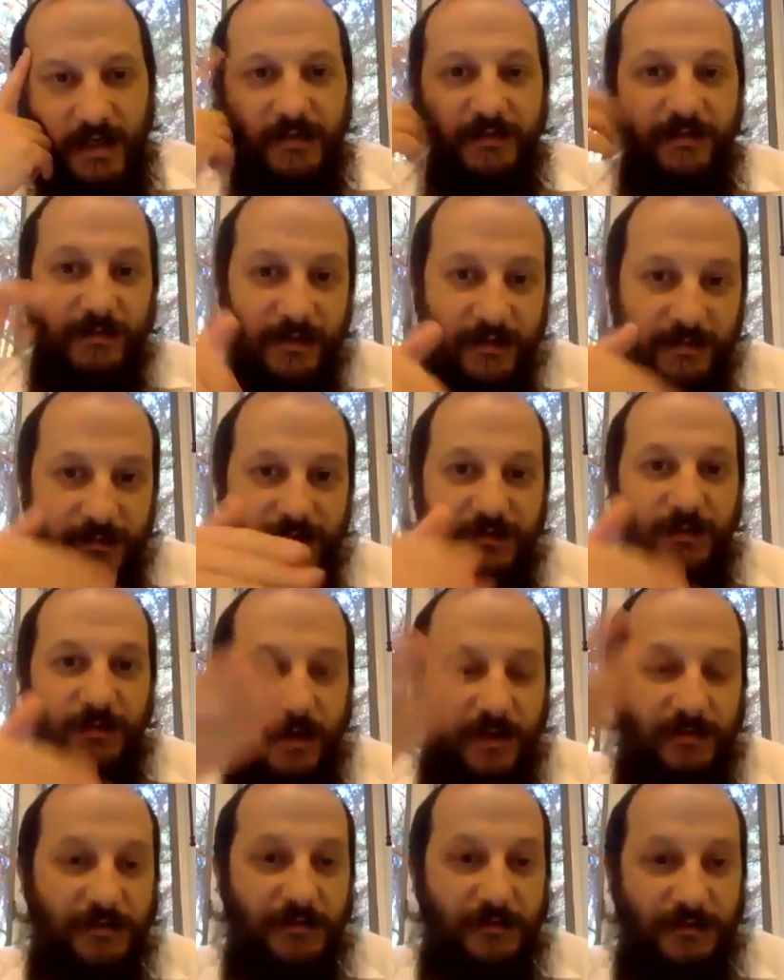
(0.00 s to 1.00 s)
So
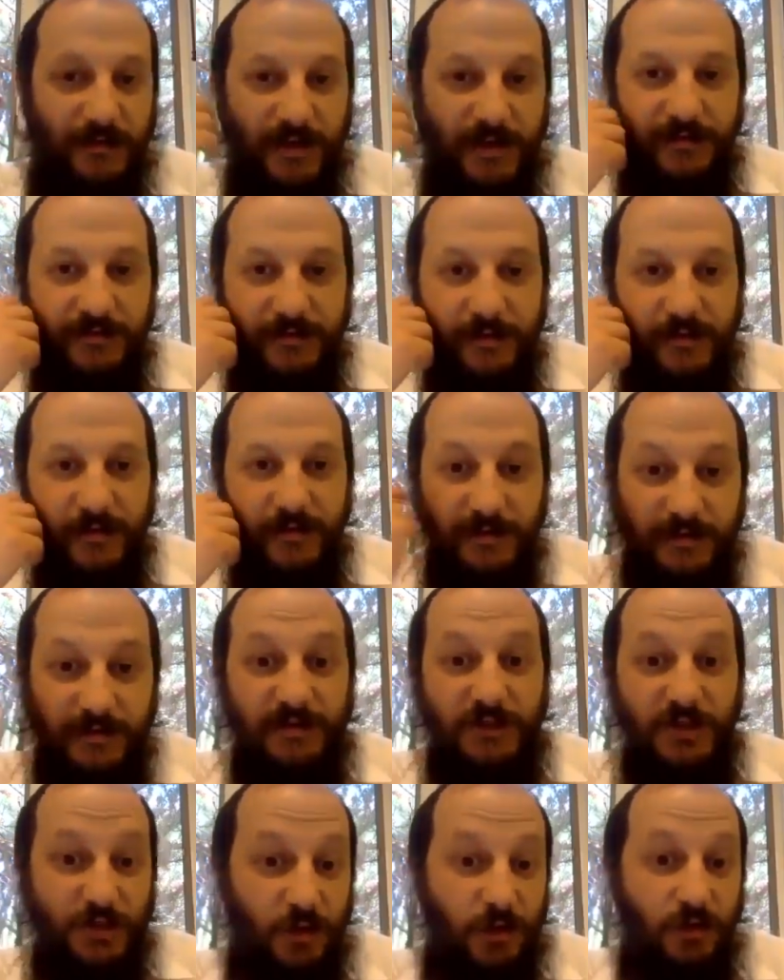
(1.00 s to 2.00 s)
one of her friends saw her.
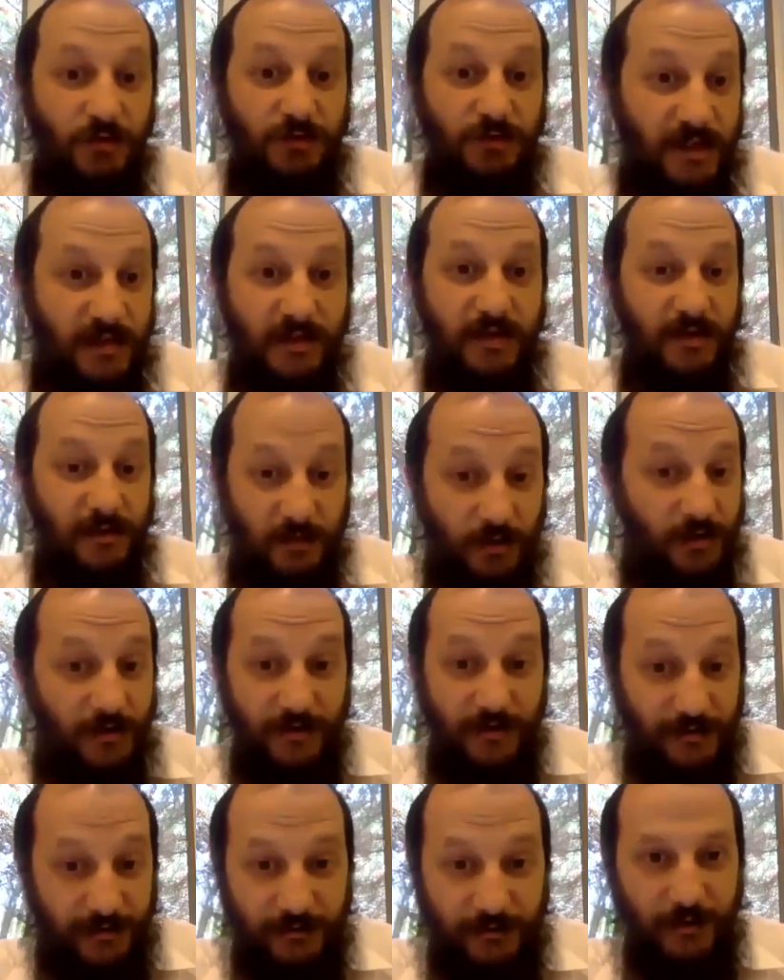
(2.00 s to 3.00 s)
She told her
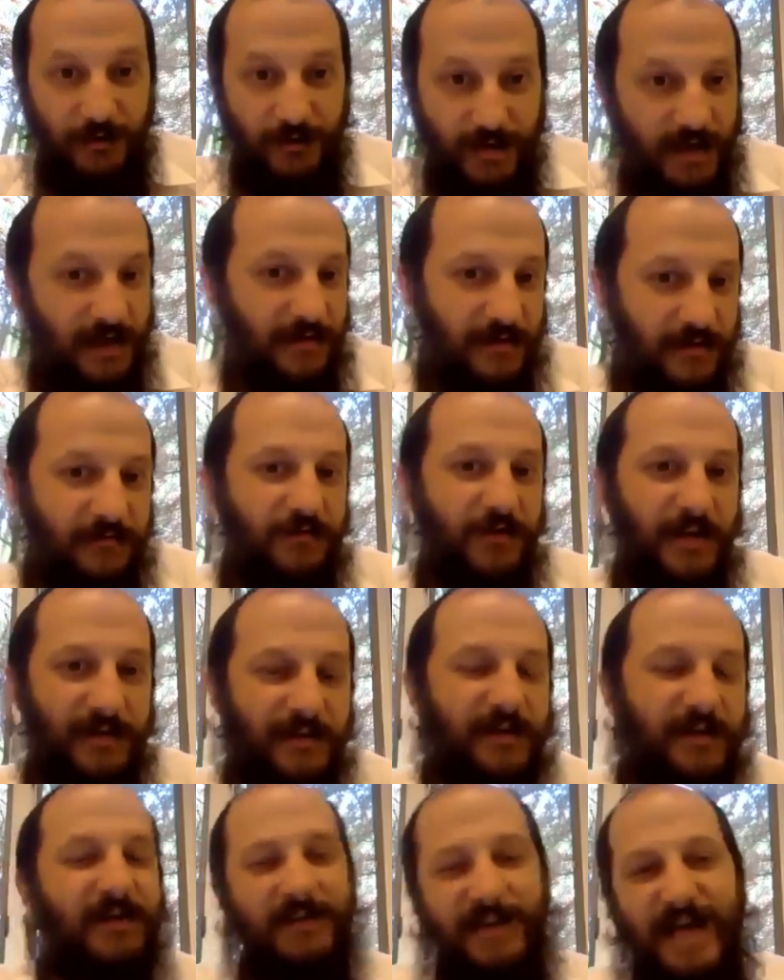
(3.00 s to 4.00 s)
the story, and the friend
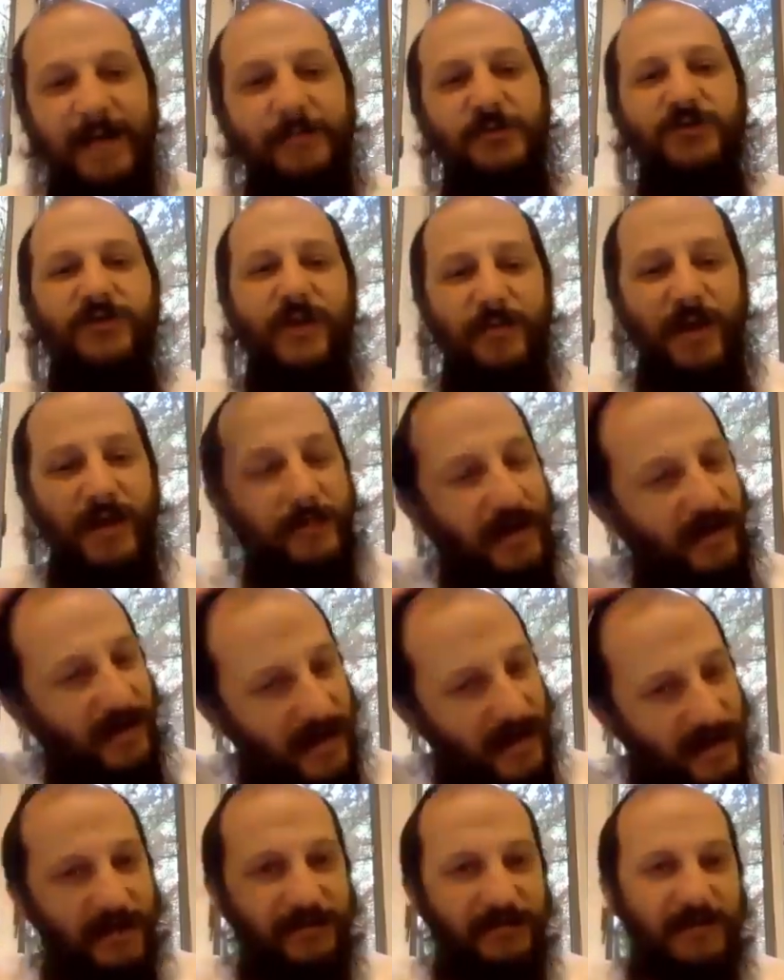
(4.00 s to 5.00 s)
said, come to Rabbi Meir,
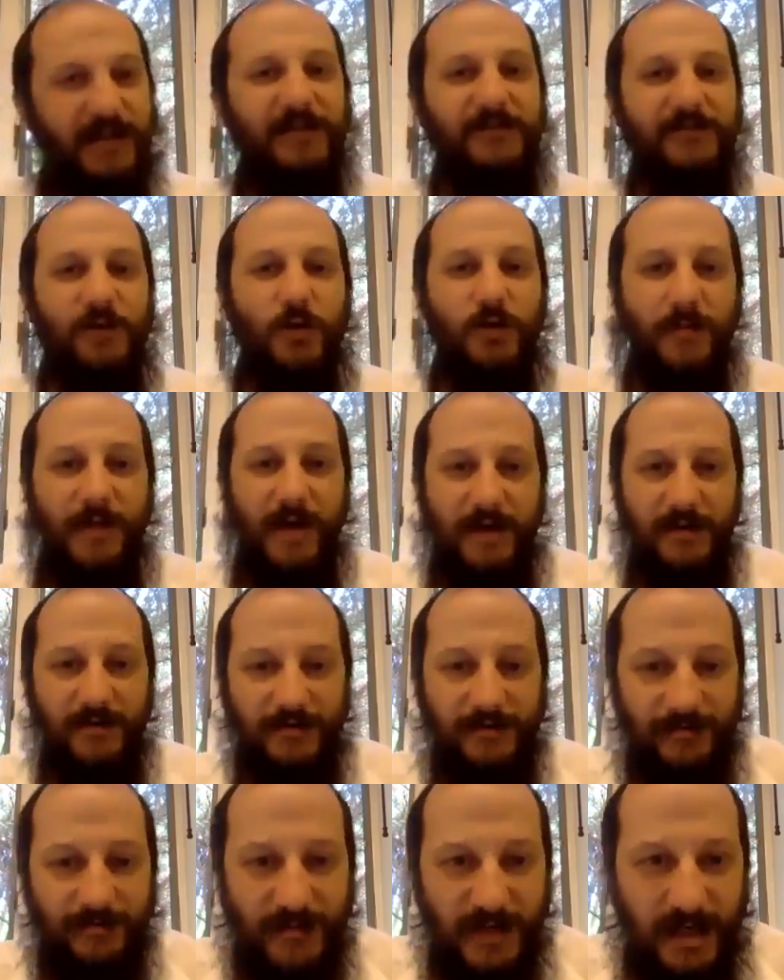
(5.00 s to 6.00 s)
let's talk about
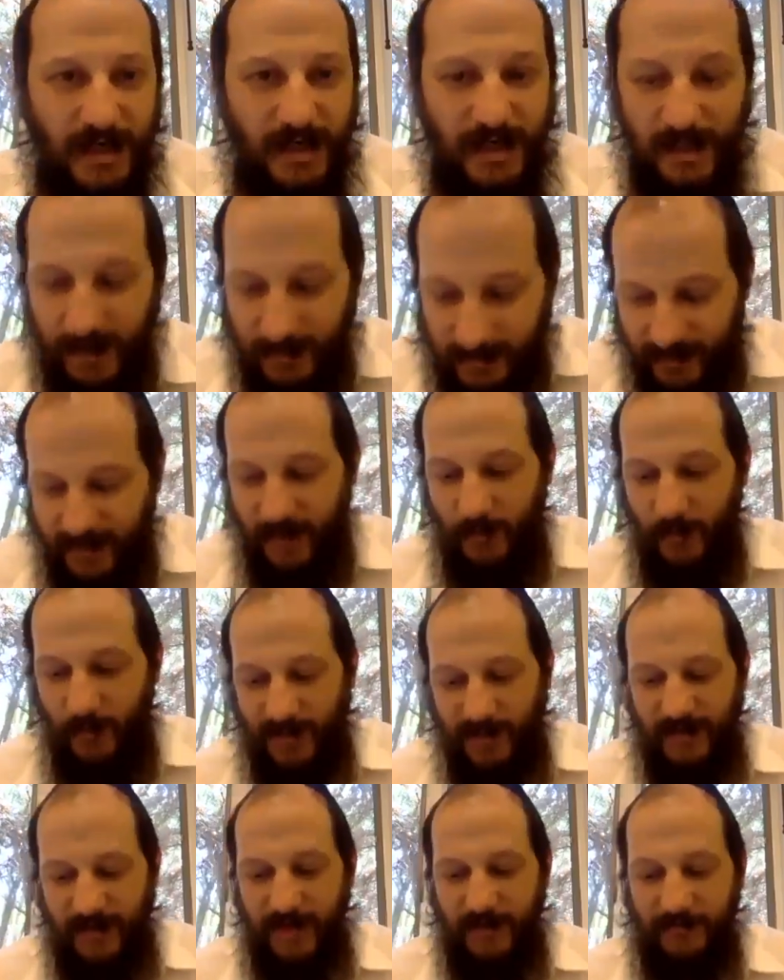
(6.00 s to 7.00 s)
it. So they
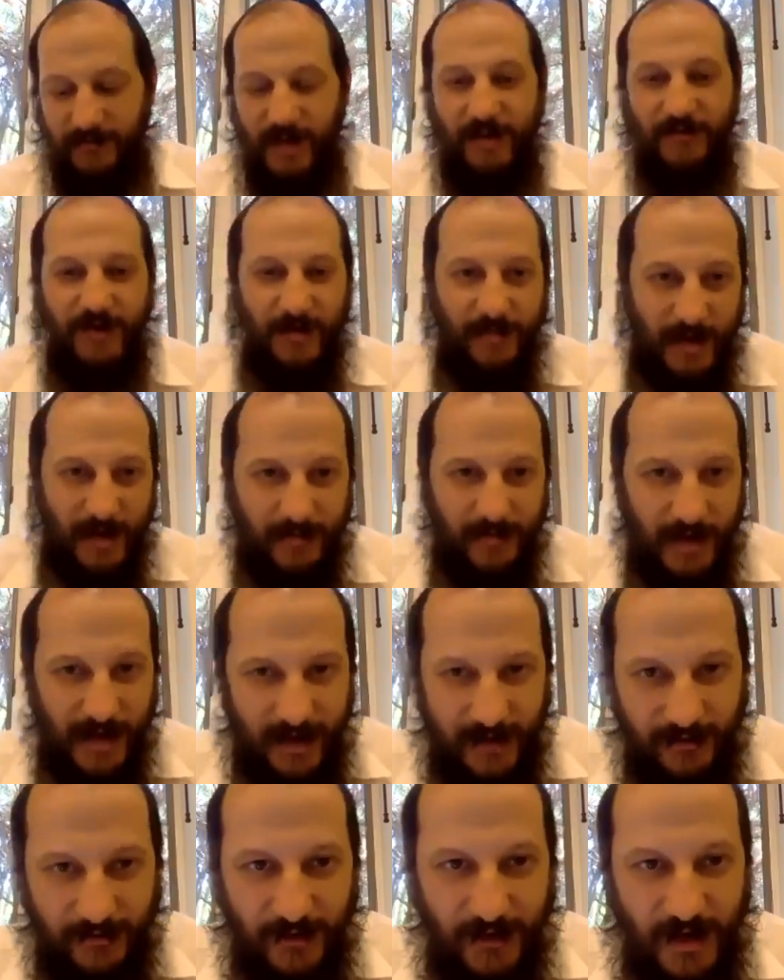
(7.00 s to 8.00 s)
went and they found Rabbi
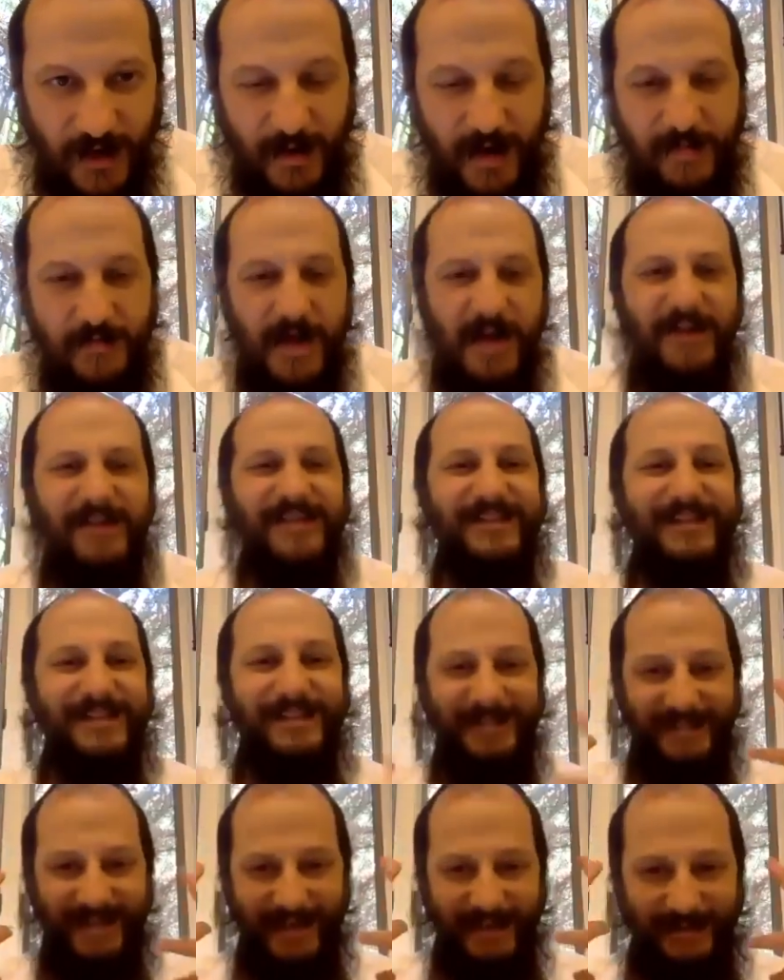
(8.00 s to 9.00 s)
Meir, and Rabbi Meir
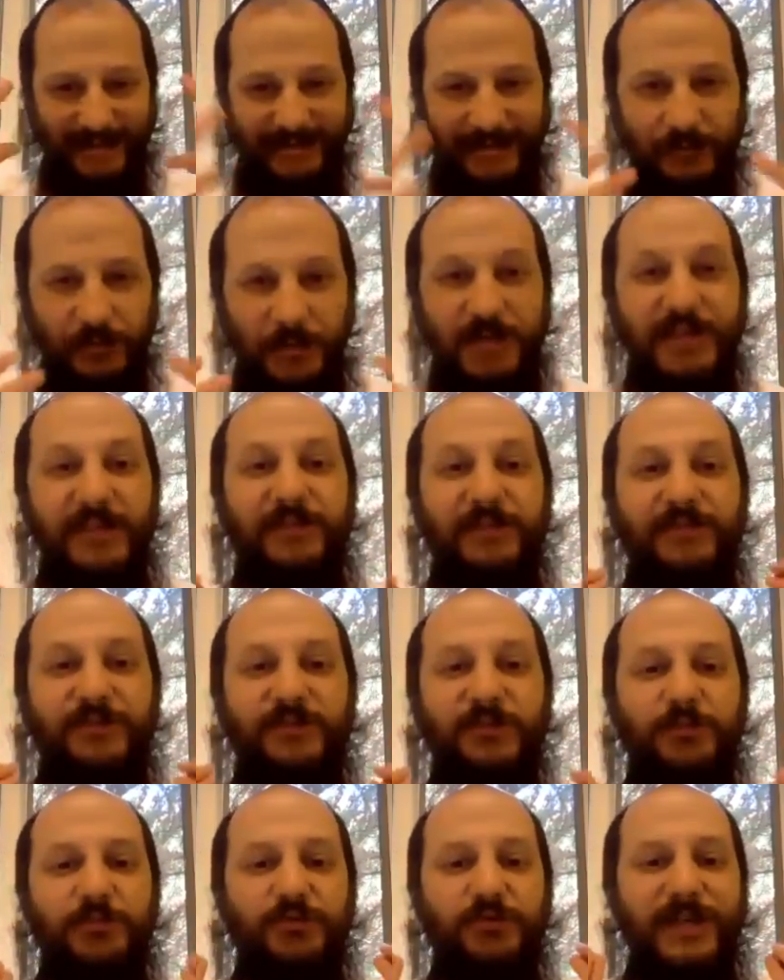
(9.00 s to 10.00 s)
sensed with his
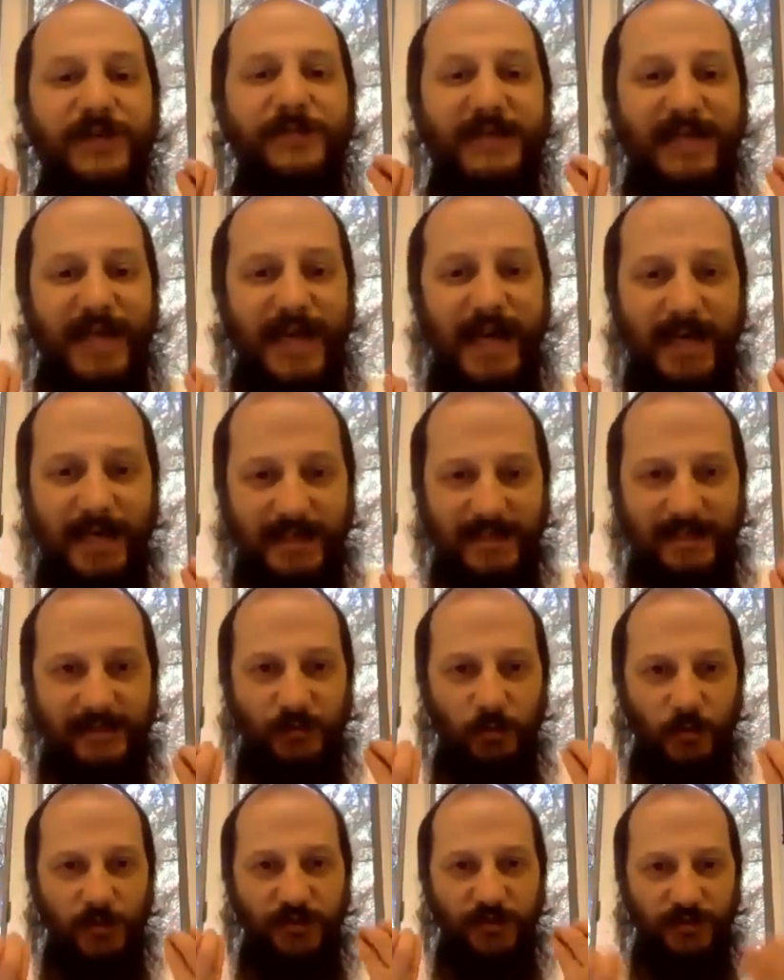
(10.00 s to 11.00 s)
supreme talents
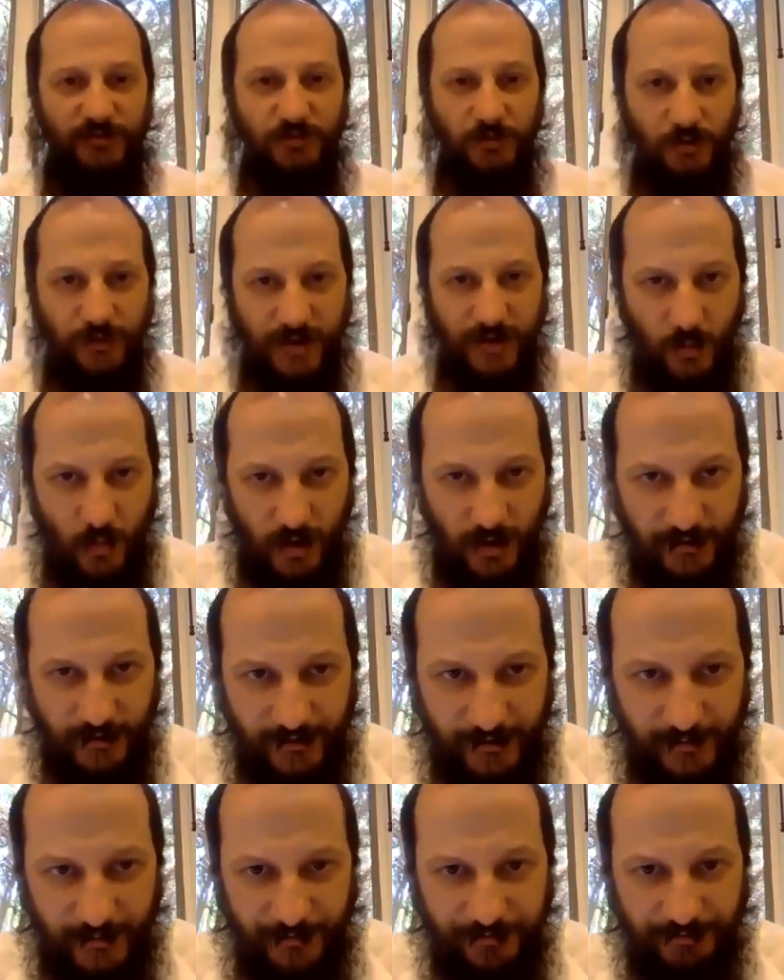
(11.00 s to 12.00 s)
what the story was.